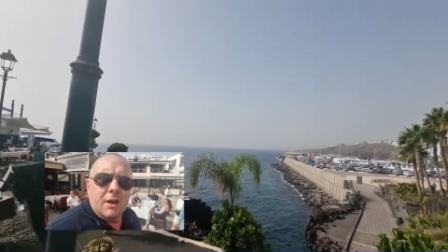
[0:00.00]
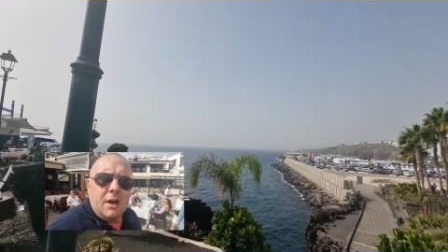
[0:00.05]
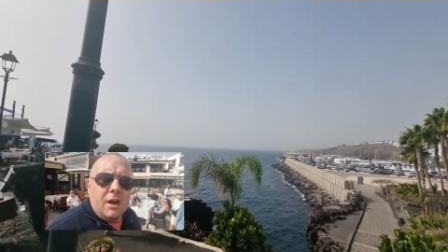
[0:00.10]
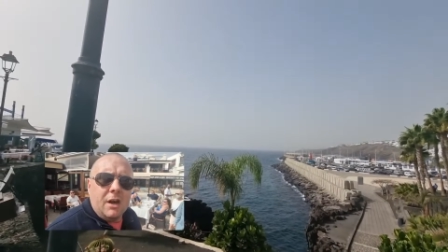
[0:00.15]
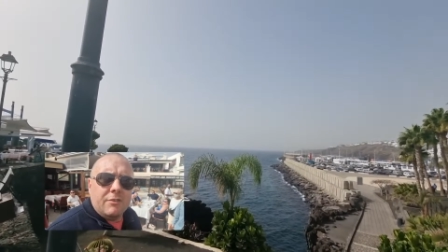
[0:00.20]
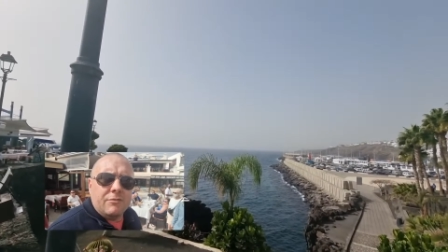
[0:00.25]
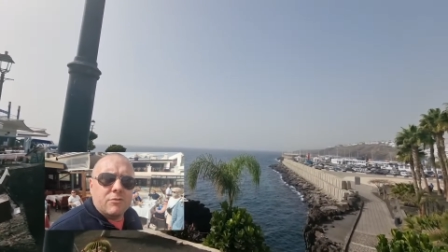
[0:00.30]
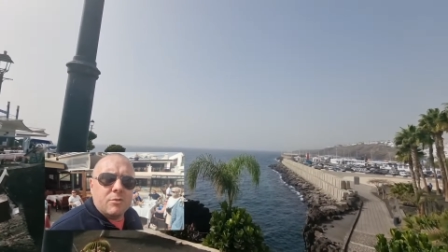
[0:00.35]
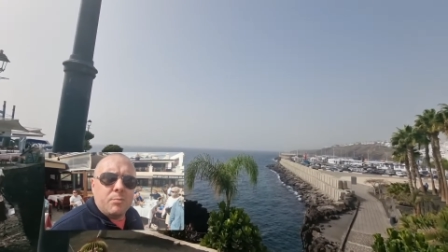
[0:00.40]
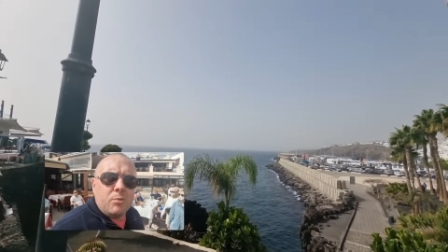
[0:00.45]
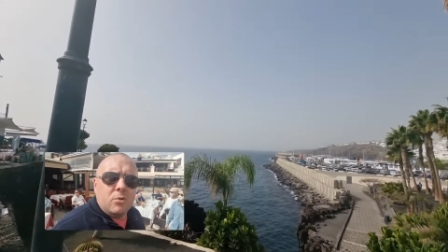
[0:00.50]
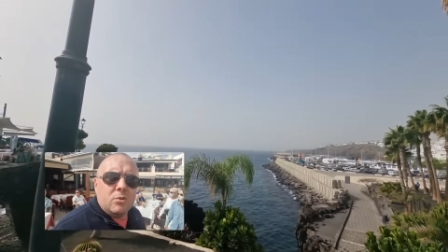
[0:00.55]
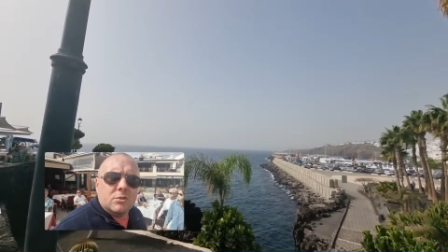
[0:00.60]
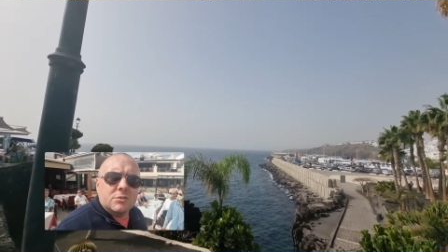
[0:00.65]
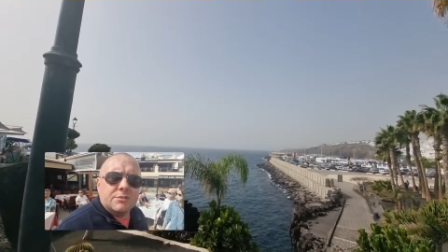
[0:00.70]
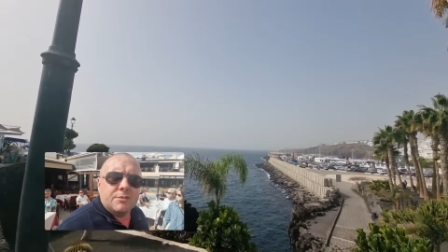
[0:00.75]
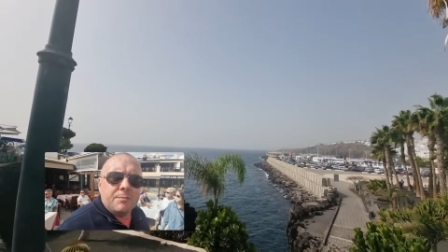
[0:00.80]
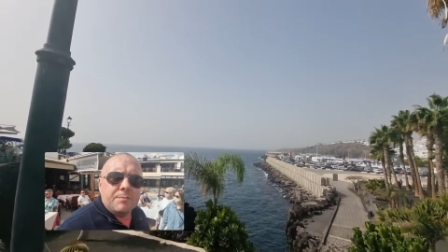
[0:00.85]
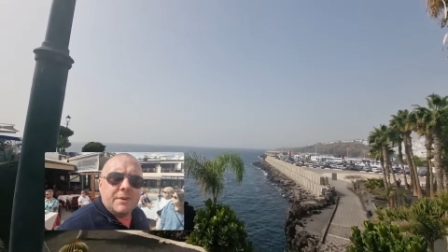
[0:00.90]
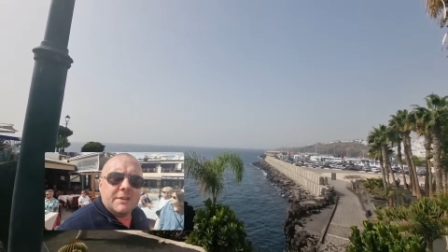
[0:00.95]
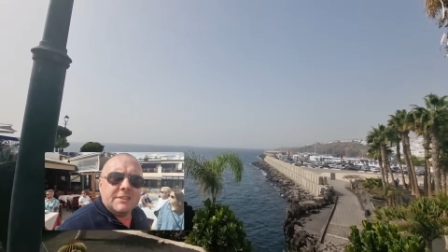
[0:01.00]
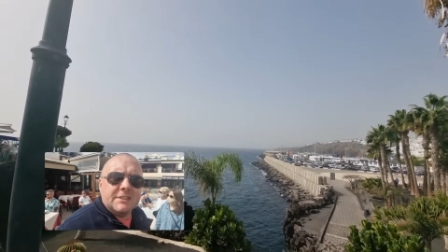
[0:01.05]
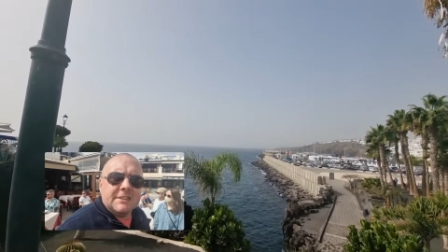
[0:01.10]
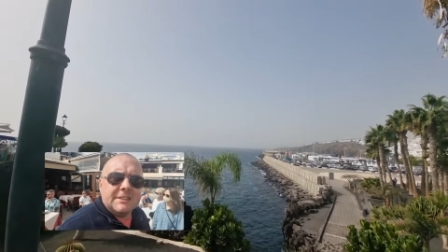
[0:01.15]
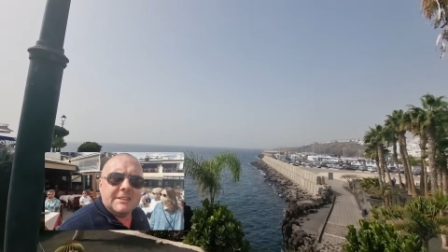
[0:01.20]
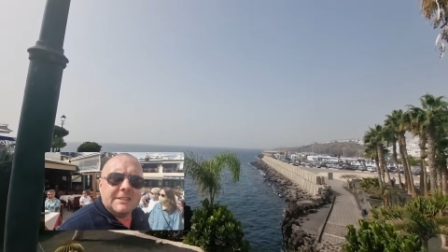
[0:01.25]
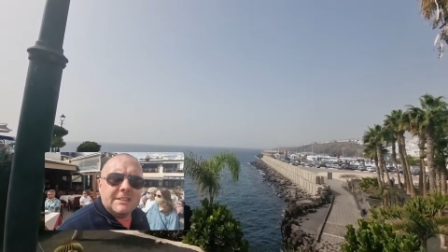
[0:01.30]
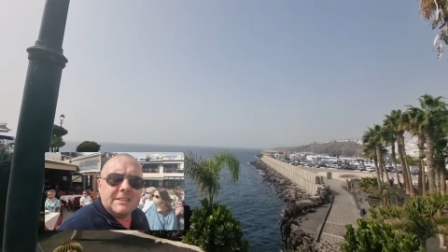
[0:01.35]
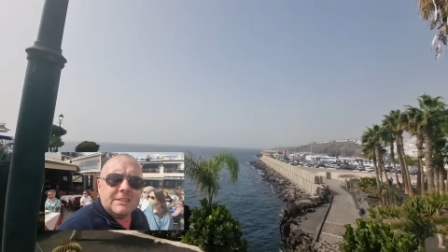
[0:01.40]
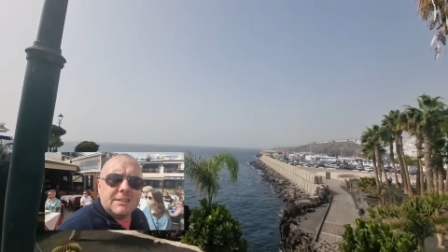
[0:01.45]
I have reports from
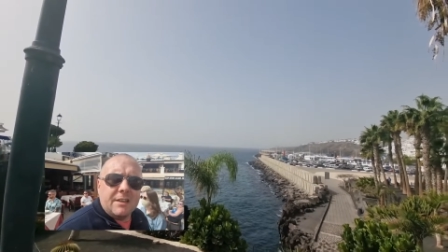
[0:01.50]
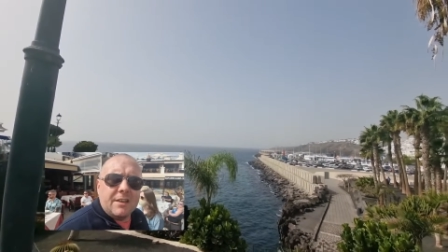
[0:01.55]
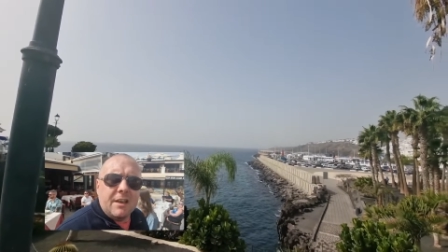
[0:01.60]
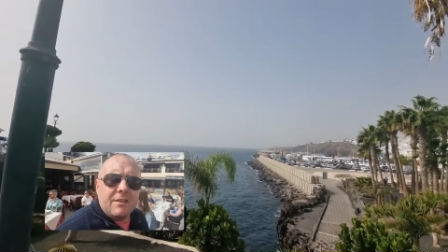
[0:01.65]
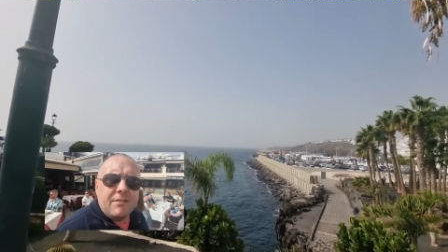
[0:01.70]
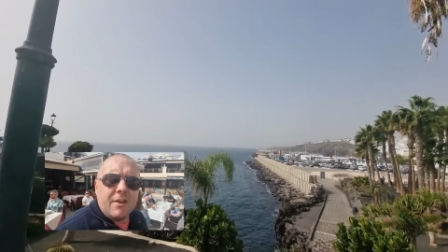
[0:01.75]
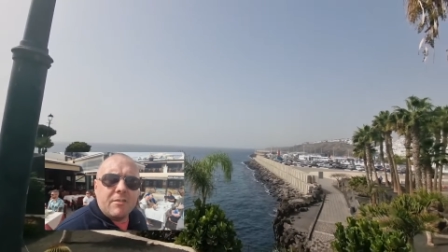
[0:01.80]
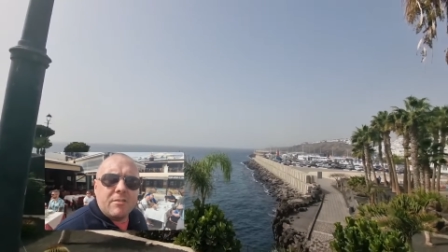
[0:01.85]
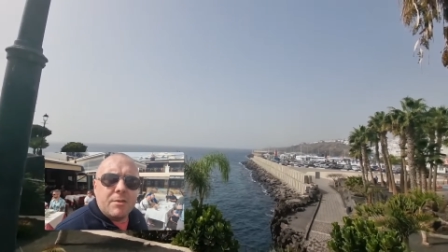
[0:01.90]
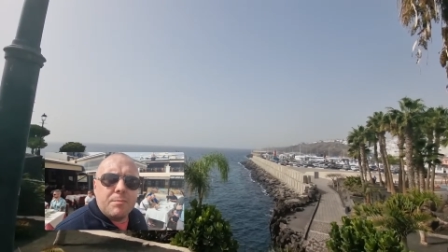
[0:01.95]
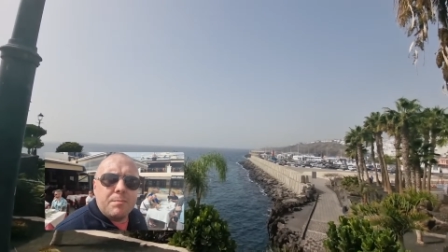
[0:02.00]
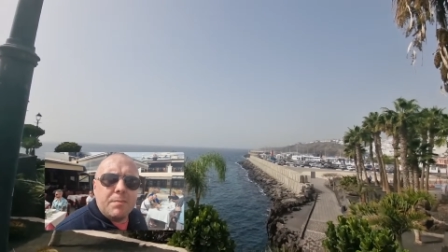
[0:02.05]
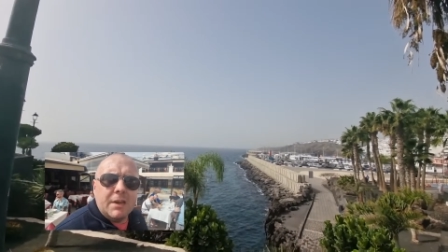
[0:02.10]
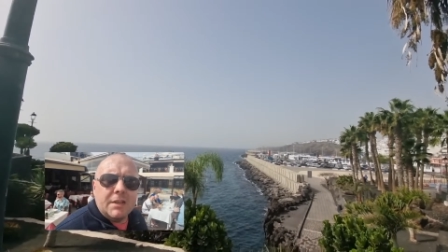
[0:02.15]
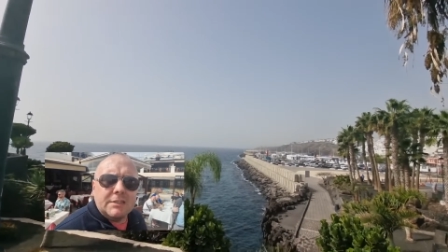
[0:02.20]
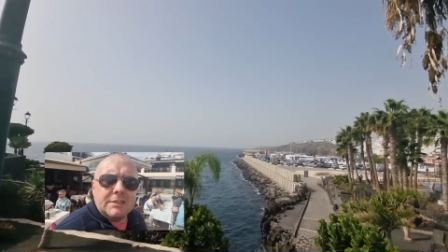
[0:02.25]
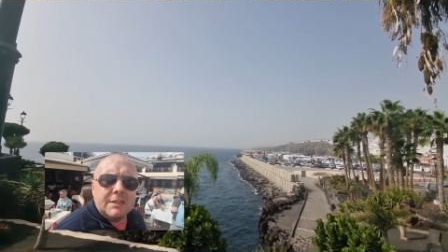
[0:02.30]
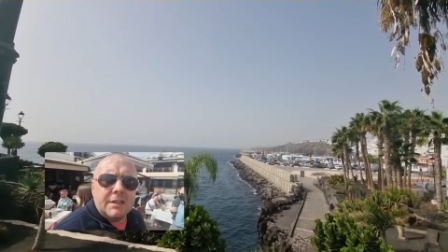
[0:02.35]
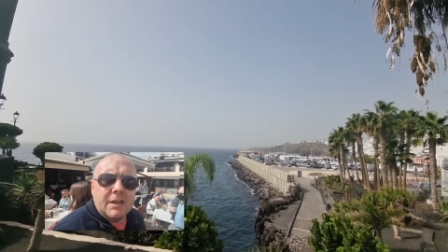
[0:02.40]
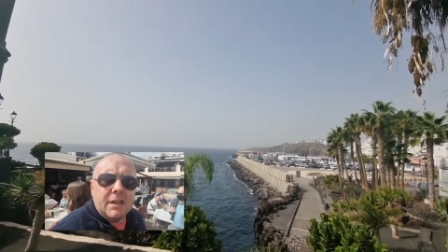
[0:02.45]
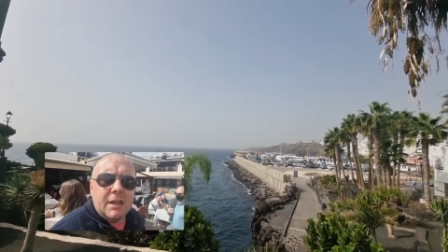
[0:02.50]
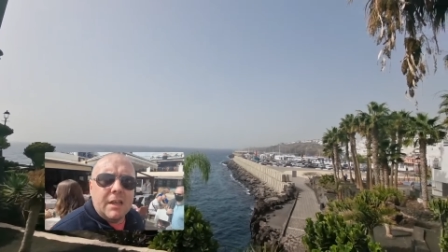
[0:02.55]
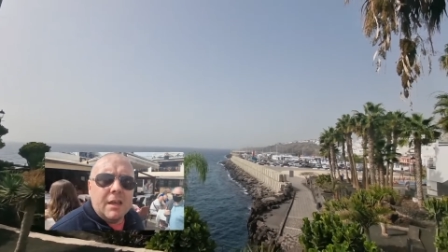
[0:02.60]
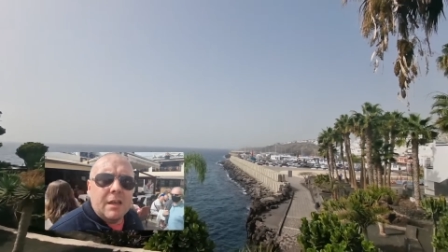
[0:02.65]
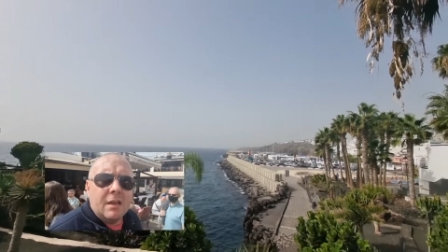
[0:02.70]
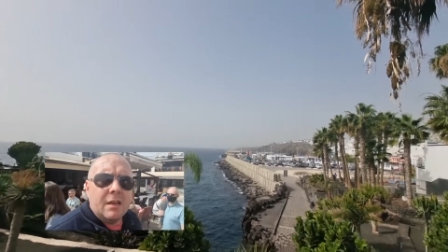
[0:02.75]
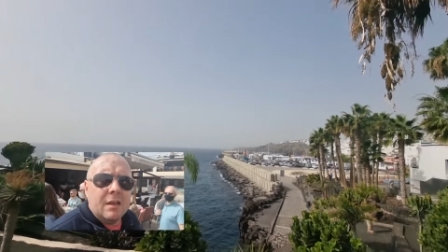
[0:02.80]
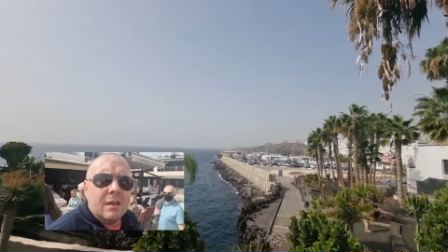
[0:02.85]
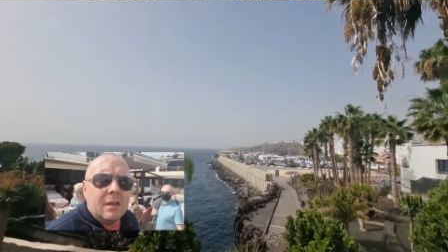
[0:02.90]
businesses that they're very busy.